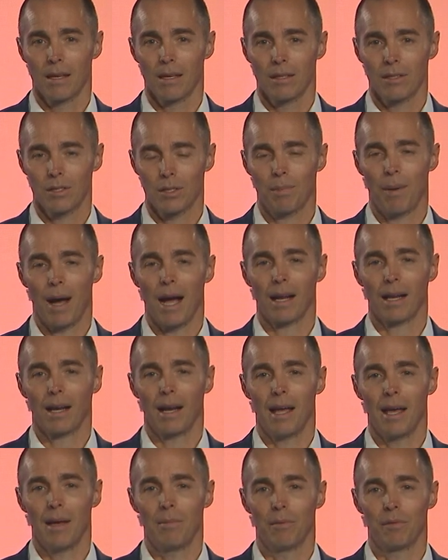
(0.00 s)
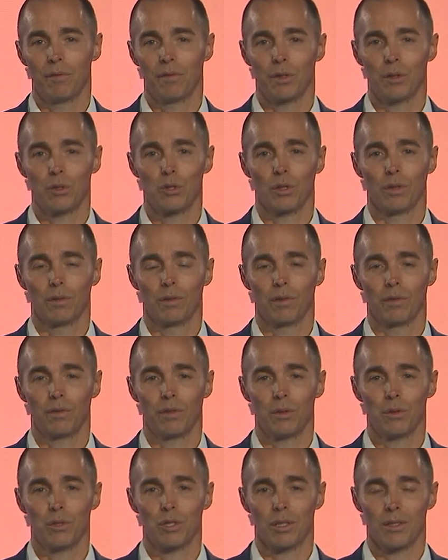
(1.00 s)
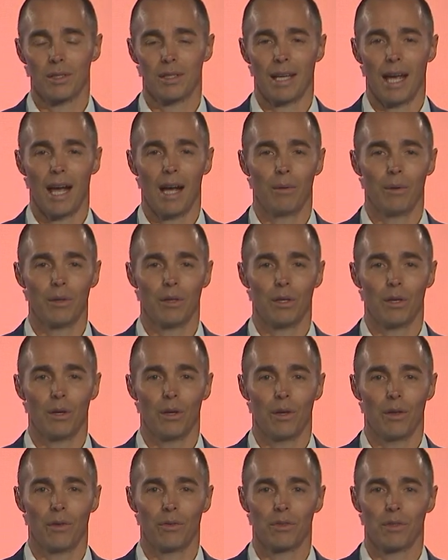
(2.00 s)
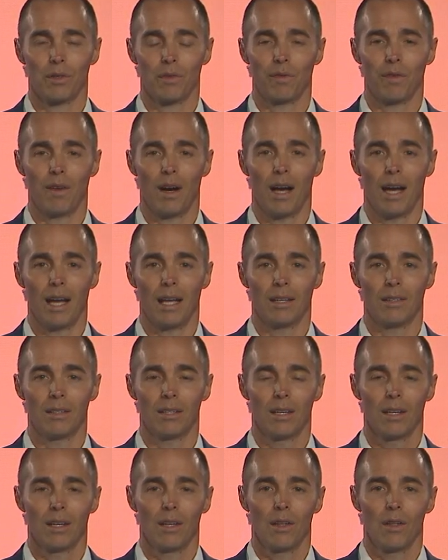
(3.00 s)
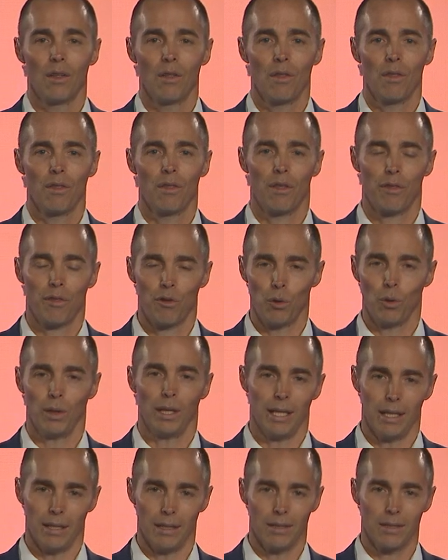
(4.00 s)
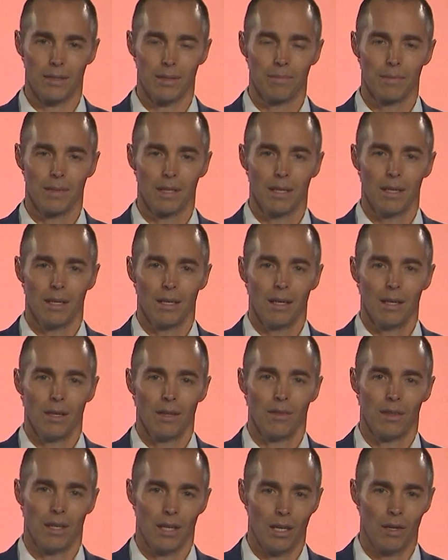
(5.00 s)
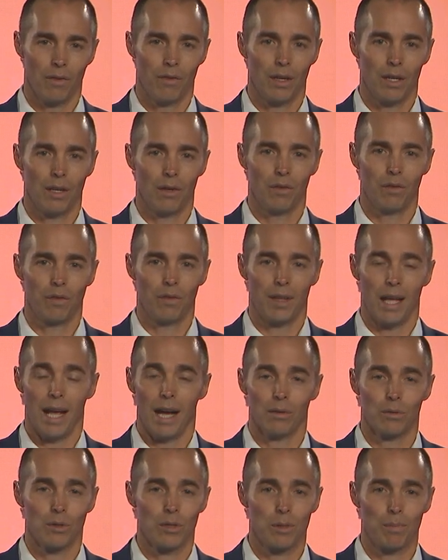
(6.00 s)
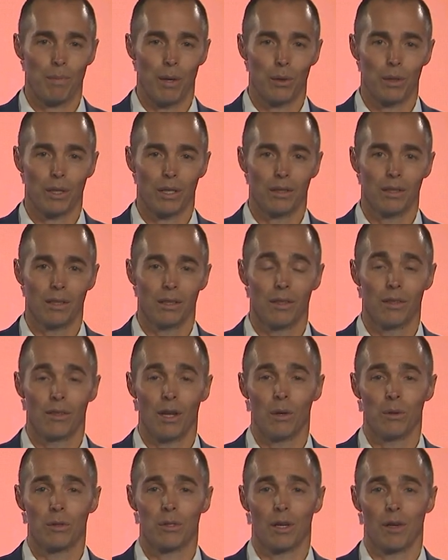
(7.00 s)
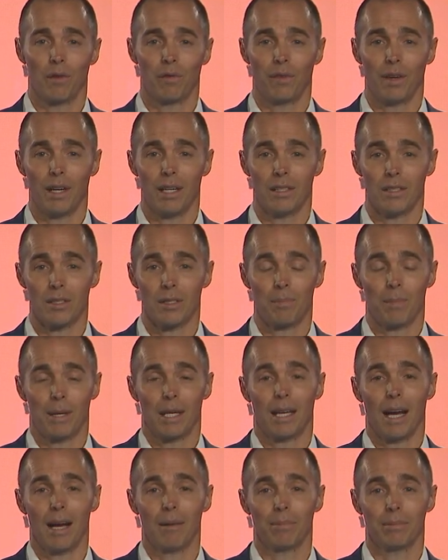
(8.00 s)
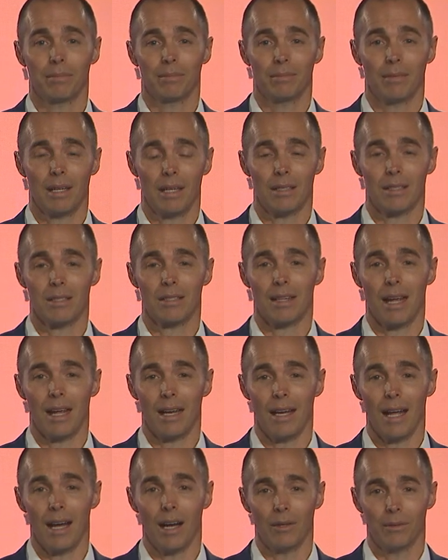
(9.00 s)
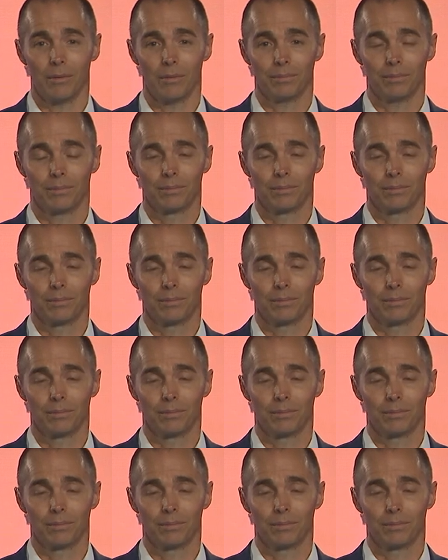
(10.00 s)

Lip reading: Spark Lab and Future of the Future scour the earth to find the thought leaders, the innovative, the outspoken, those not afraid to speak up and to stand out.